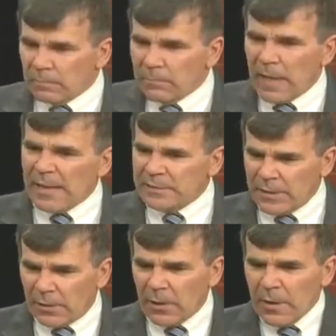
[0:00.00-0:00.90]
last
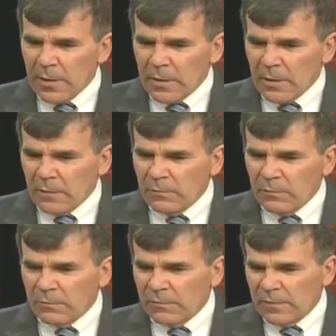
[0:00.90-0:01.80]
year
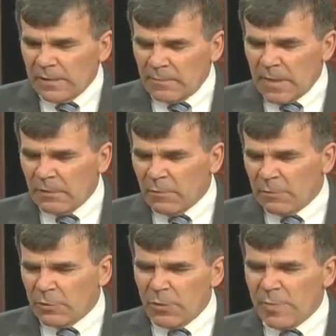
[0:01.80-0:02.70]
in meeting
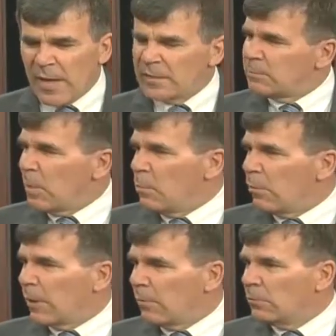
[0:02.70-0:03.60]
with UMass
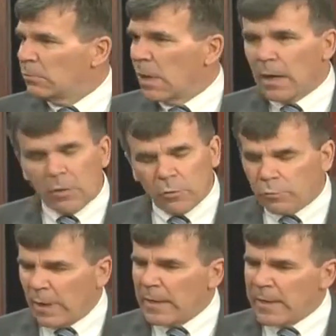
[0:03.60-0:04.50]
Memorial, a
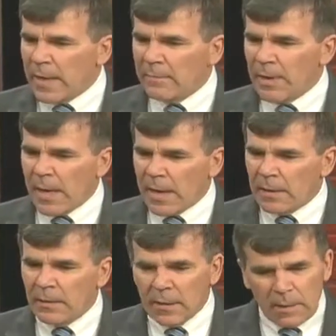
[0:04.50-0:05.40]
great campaign,